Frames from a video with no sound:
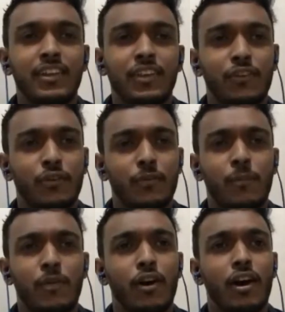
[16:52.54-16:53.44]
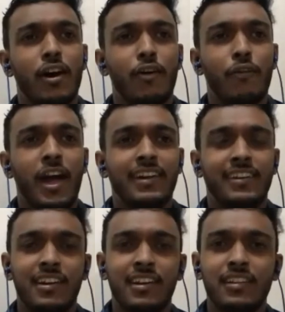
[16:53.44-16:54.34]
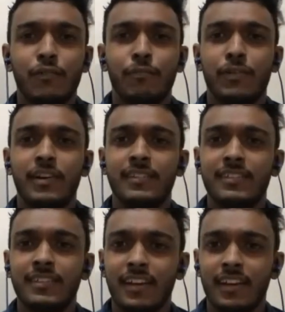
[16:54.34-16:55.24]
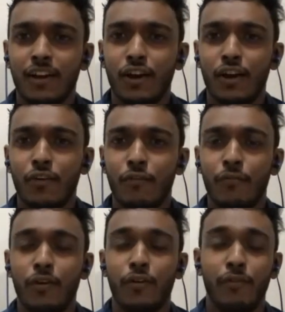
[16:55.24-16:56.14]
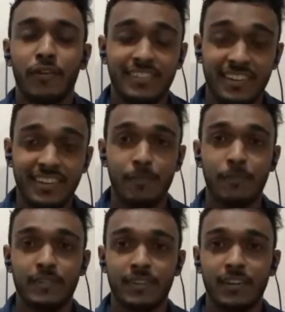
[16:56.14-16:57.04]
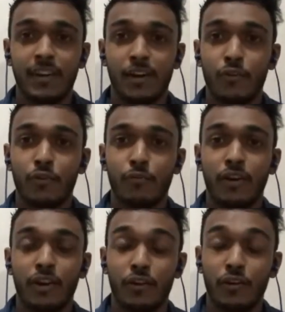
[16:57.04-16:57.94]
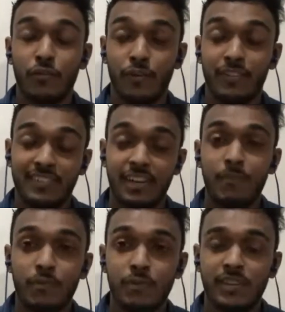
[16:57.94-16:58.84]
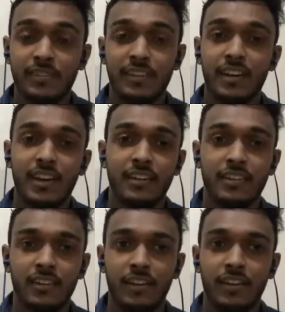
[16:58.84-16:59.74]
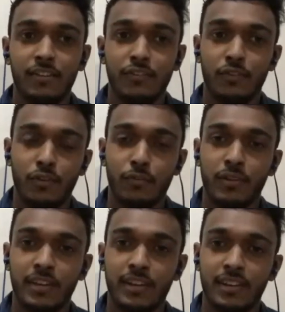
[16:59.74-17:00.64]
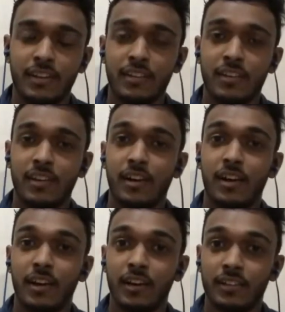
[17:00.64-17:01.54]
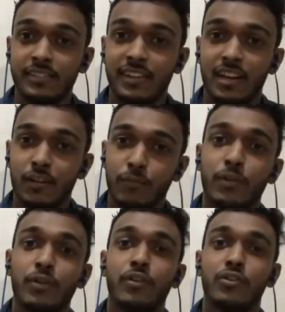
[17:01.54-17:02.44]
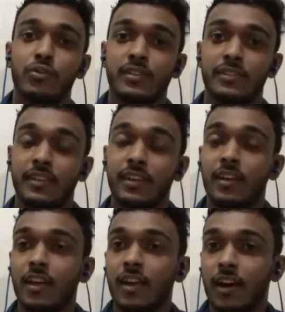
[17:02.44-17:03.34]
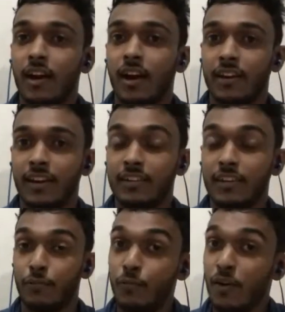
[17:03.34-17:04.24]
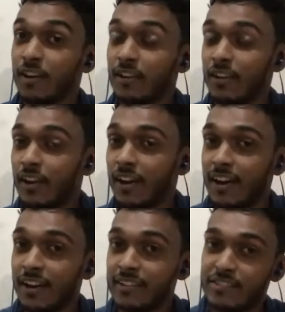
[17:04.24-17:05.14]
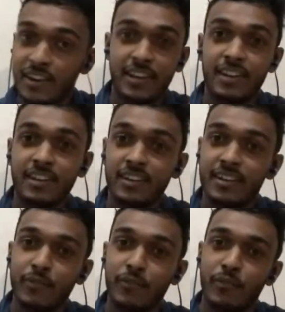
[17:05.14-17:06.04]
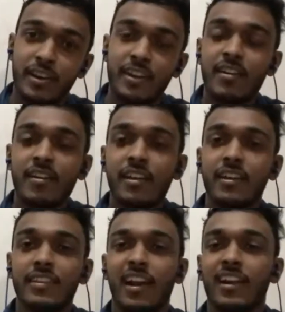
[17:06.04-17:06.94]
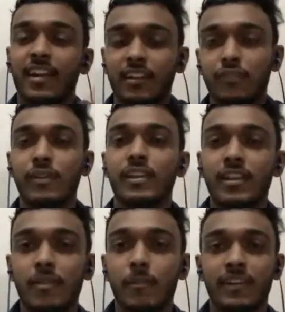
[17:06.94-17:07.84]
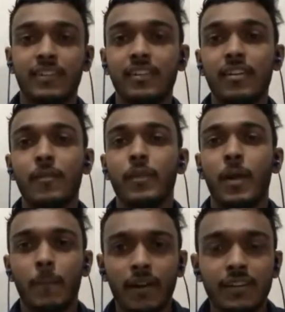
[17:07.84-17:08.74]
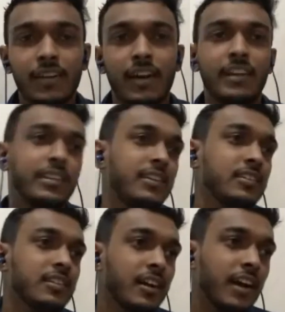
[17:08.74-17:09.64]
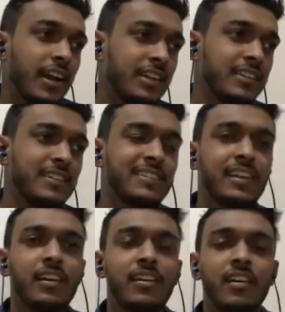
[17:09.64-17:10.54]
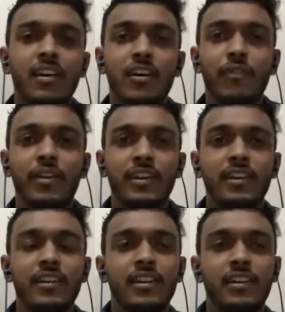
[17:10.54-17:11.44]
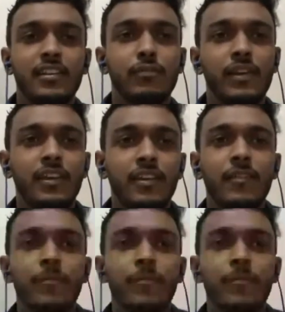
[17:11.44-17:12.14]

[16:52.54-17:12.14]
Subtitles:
you attending the first attempt of your first time UGC net is not for getting JRF or UGC net. you are trying very earlier, yeah, that is very better. But I think it is a it is very